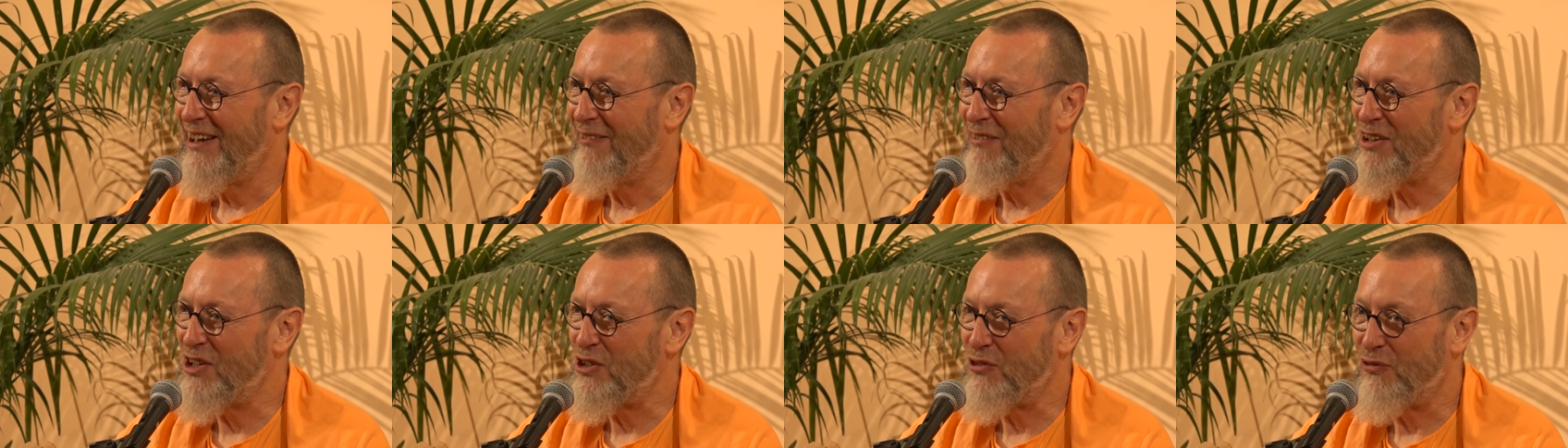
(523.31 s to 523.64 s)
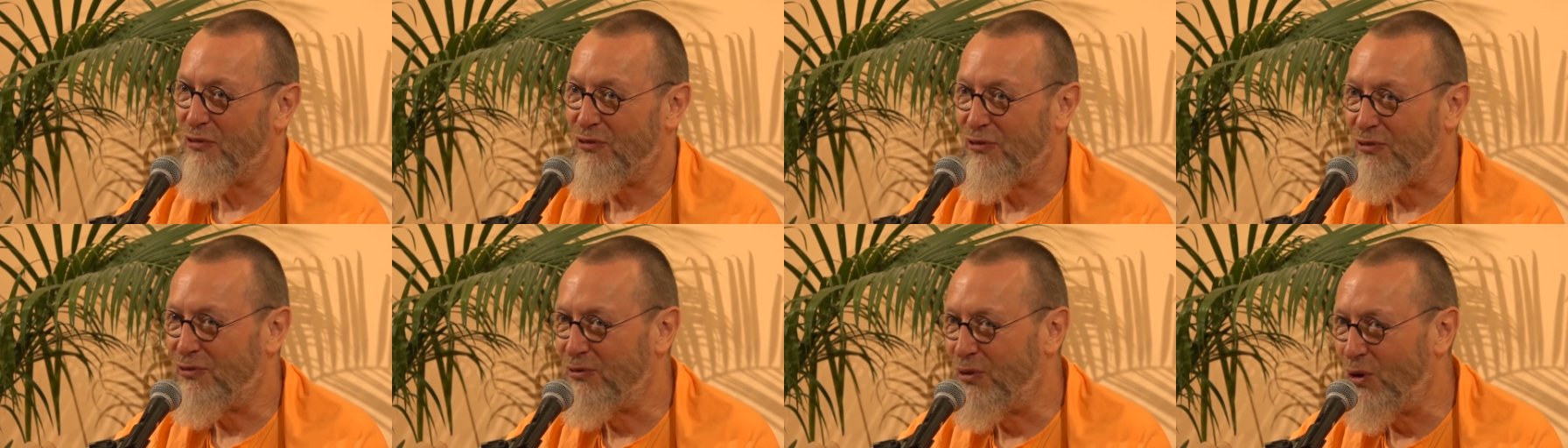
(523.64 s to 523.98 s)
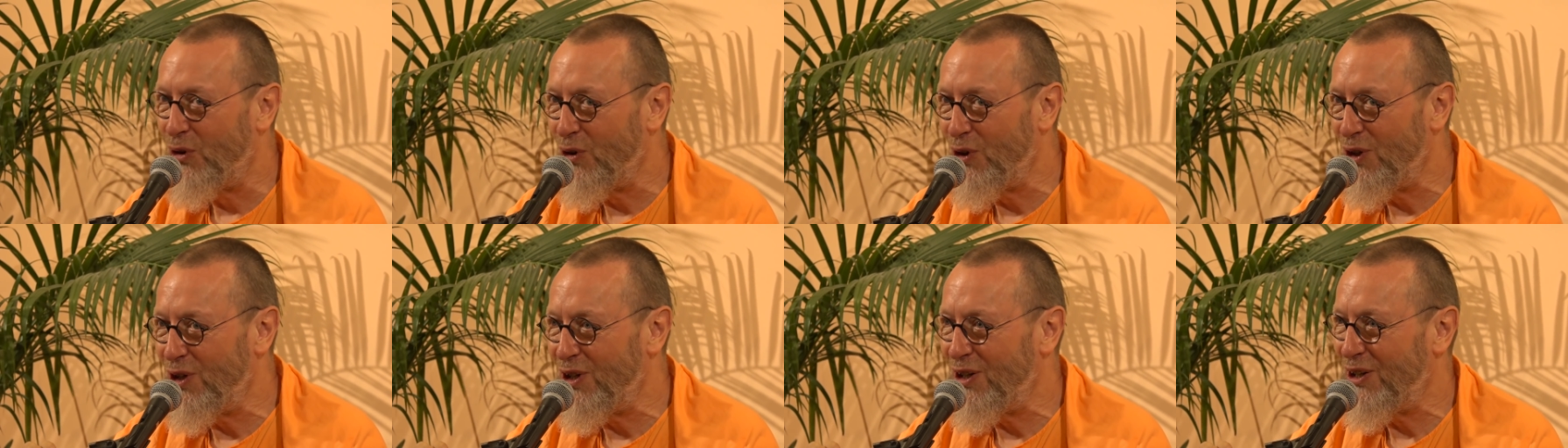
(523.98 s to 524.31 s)
with
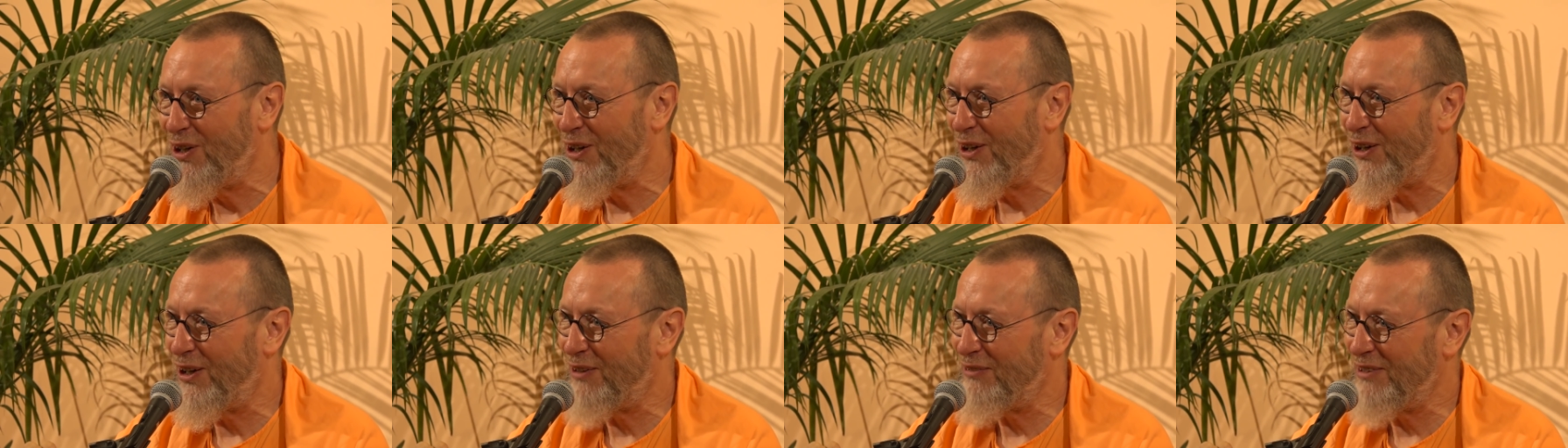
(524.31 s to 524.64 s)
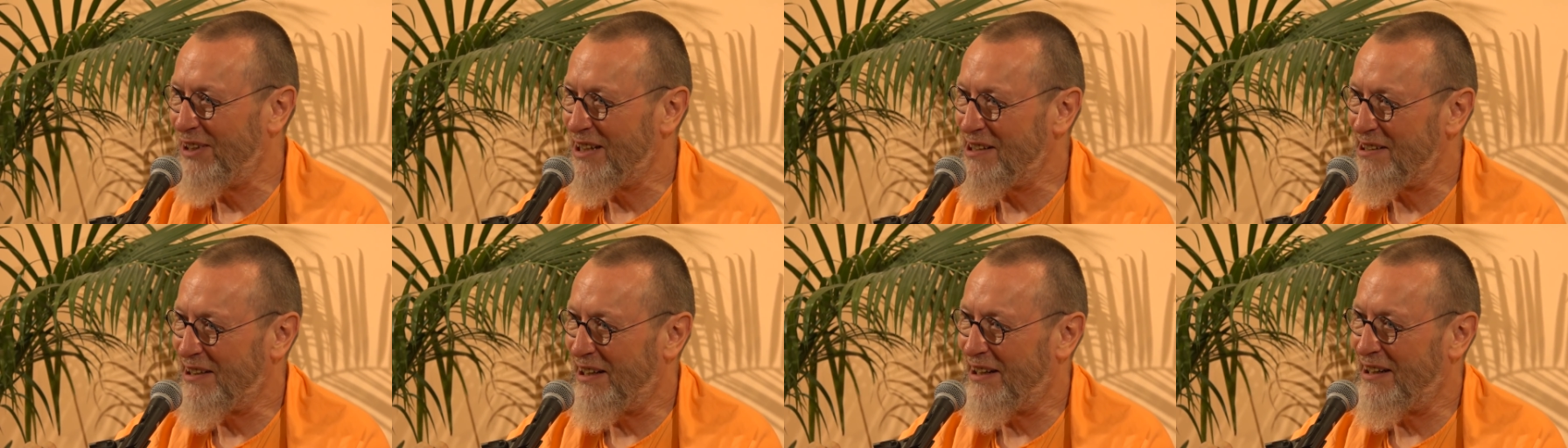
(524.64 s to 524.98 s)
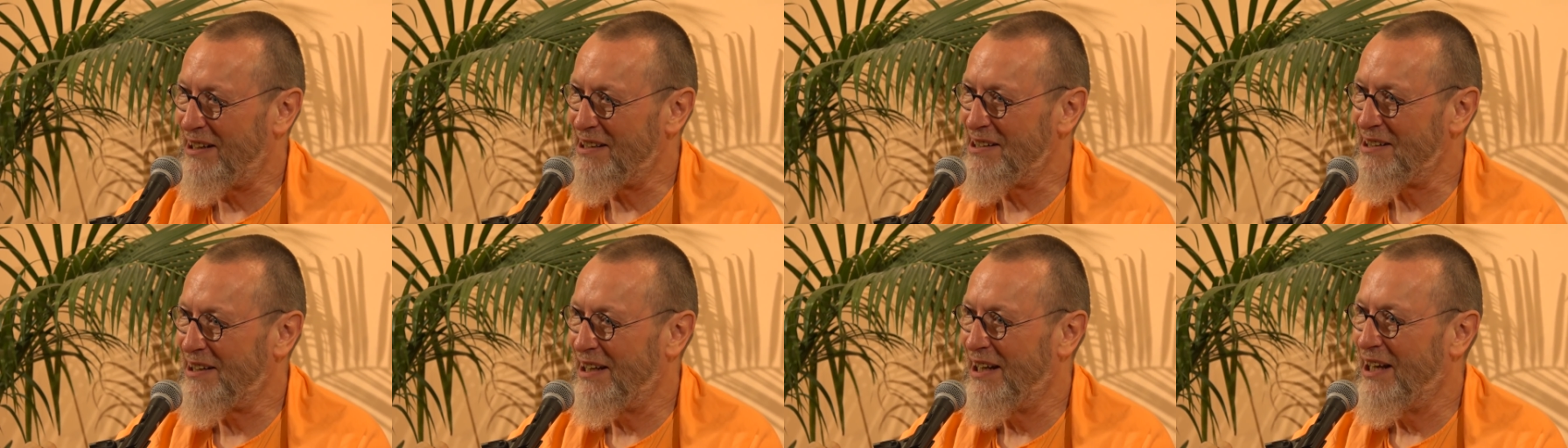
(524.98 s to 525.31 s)
full of
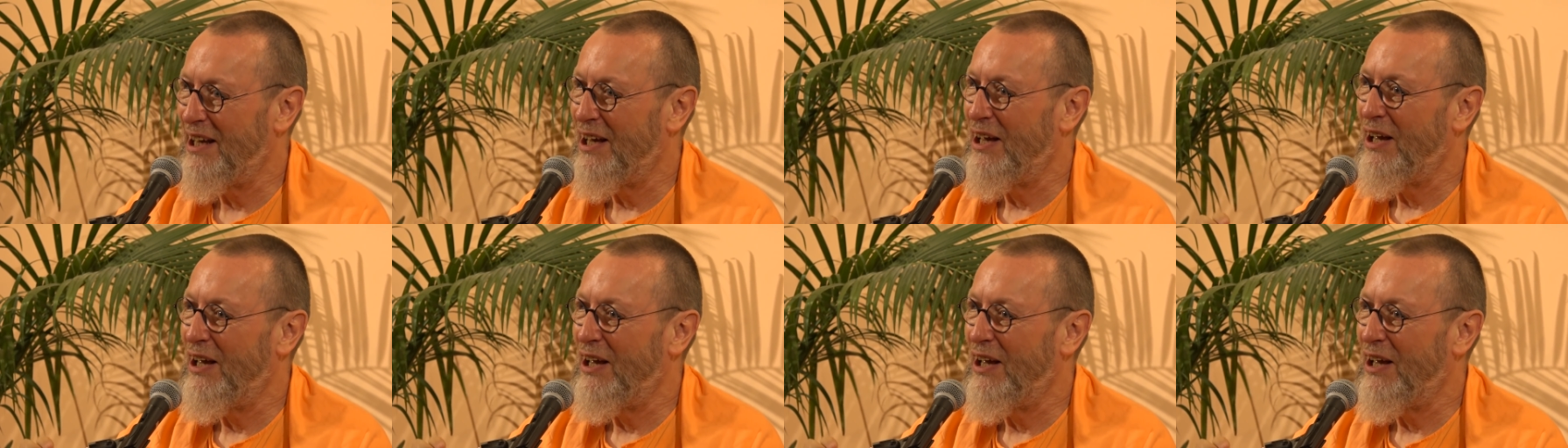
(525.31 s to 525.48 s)
desires.